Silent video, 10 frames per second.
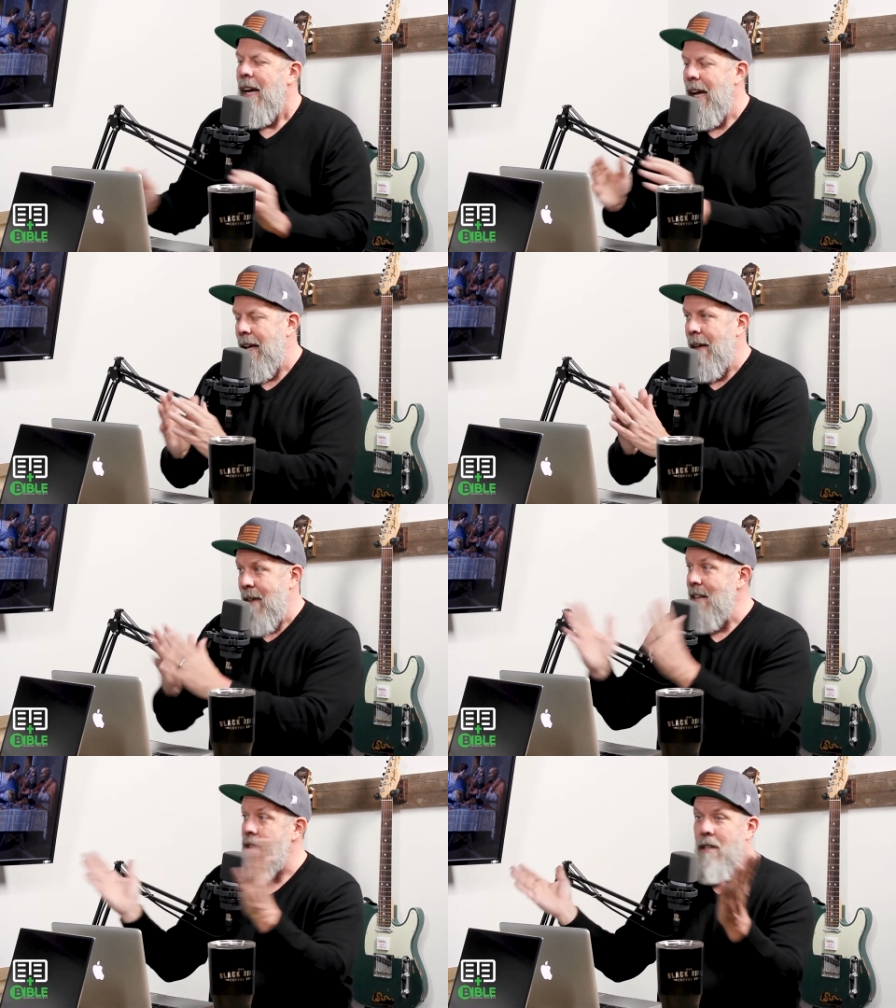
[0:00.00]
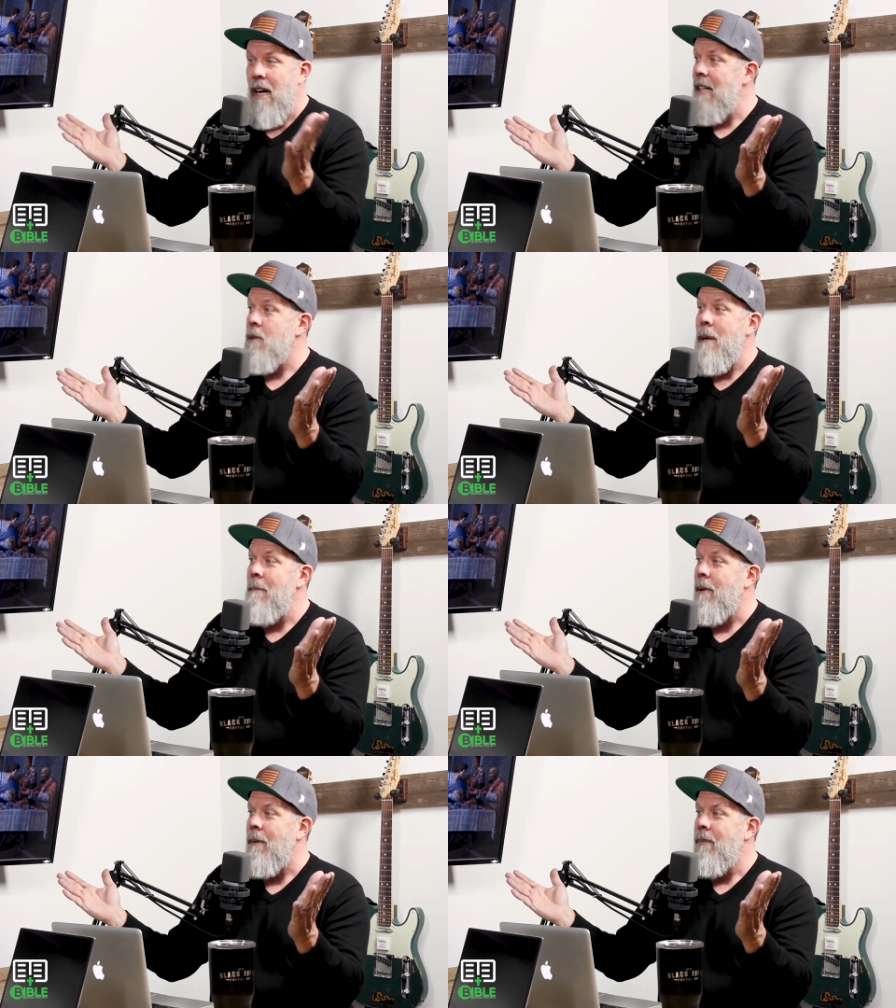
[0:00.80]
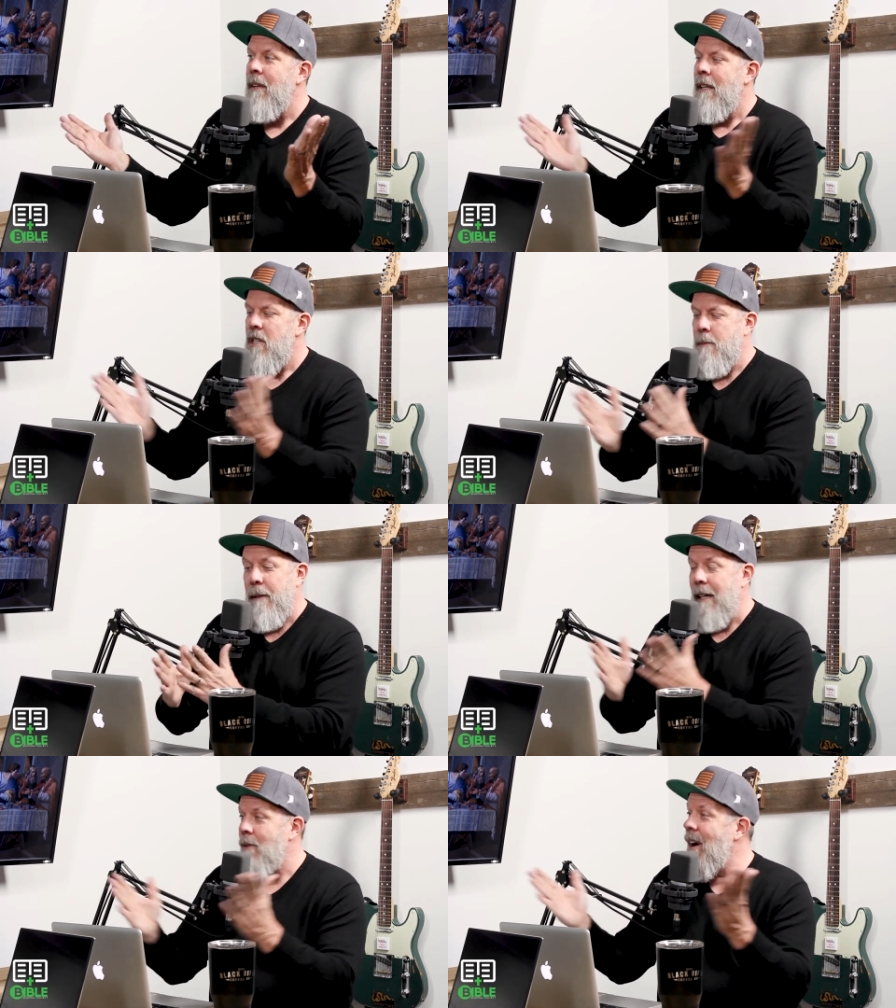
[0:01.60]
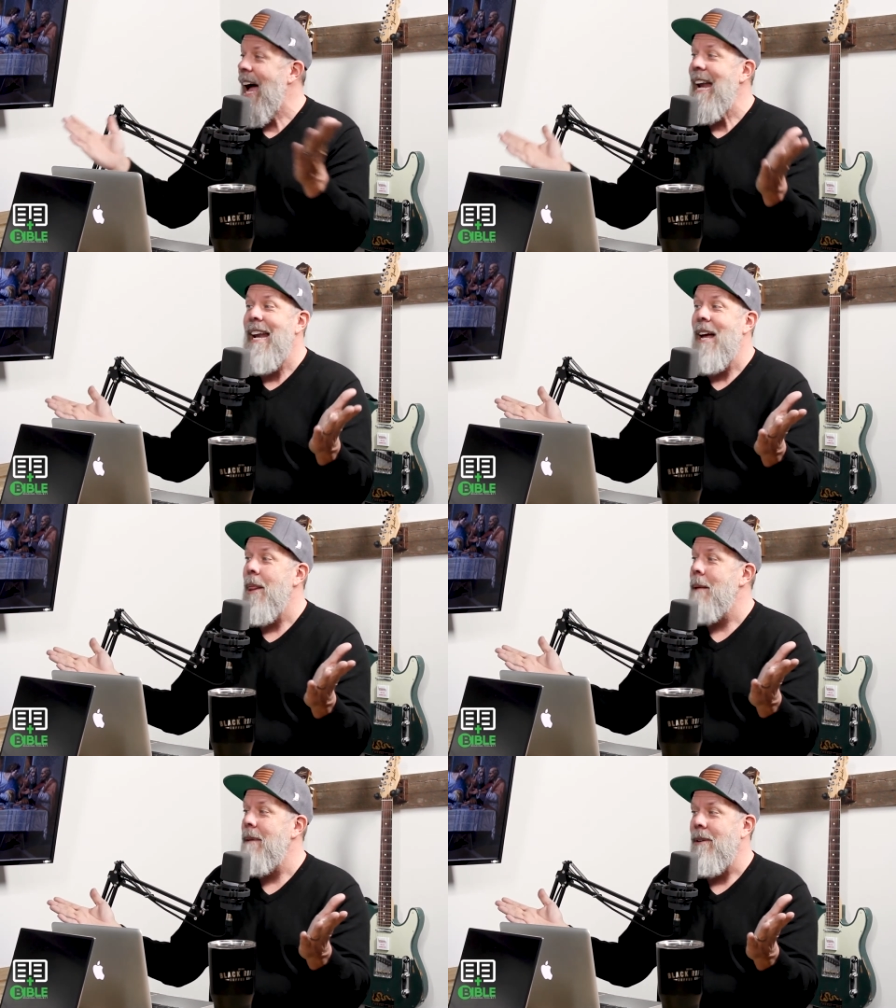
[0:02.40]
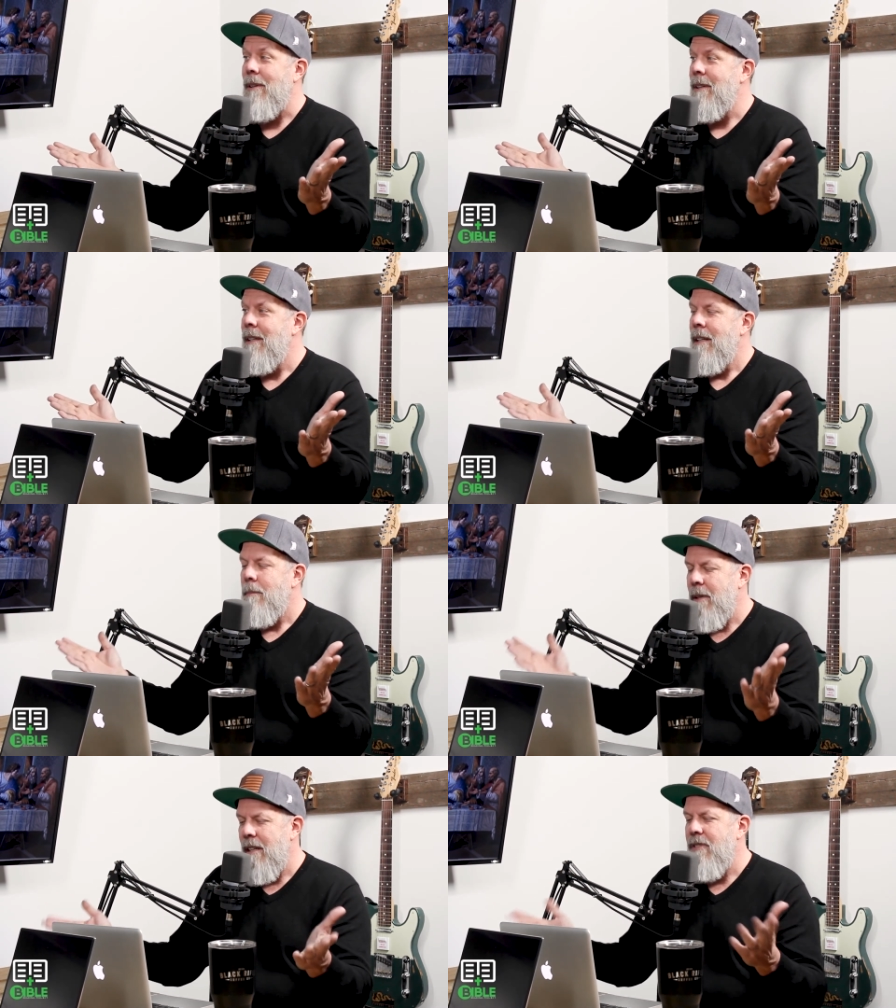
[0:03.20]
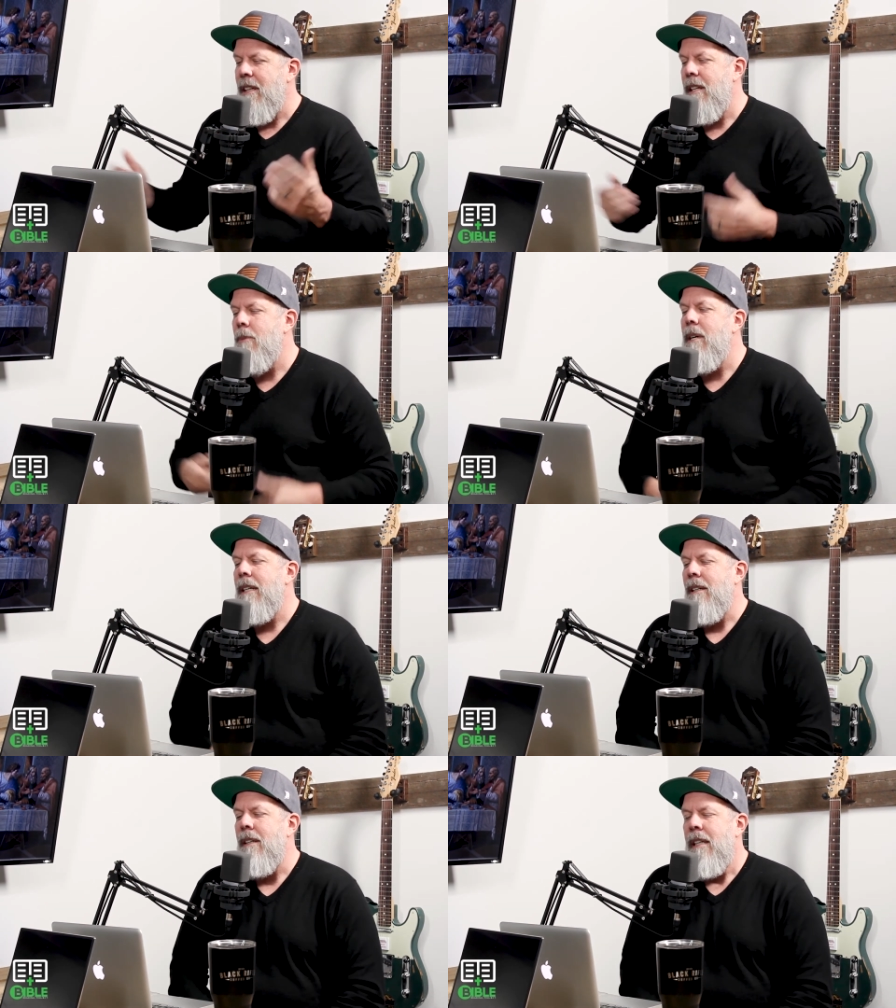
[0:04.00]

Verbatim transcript: And, and that's God's people. Yeah. Split right down the middle. Right. Perfectly well